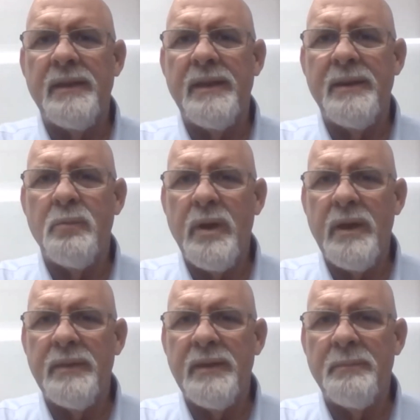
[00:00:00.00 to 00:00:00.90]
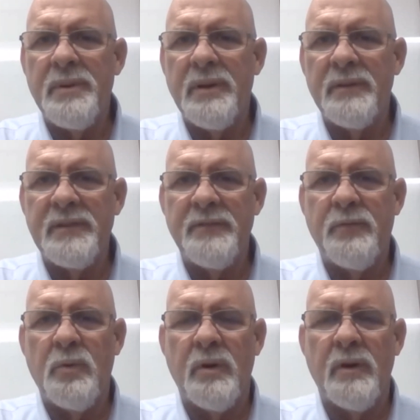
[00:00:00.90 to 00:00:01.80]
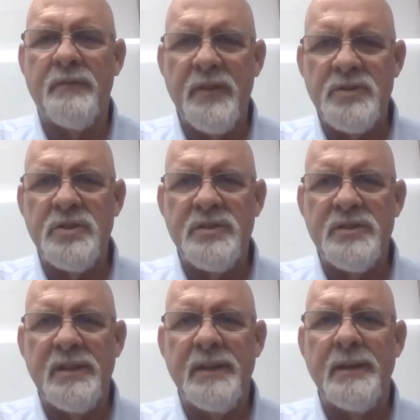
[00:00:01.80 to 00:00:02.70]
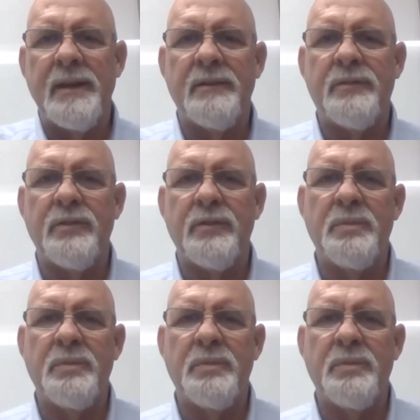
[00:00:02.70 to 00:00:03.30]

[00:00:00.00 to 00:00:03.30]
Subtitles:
and the ability for efficiency and to